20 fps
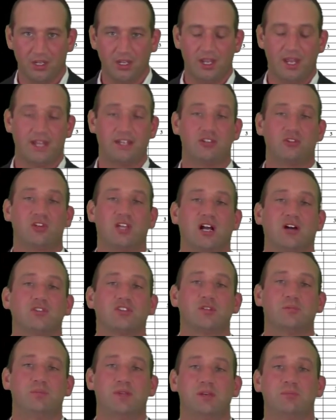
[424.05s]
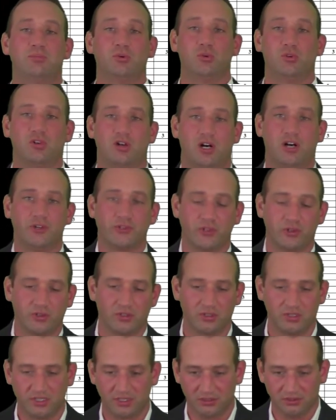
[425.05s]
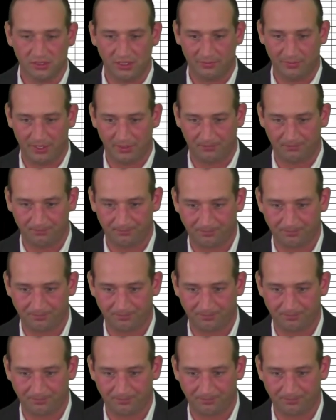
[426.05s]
and you count the people under the legal limit,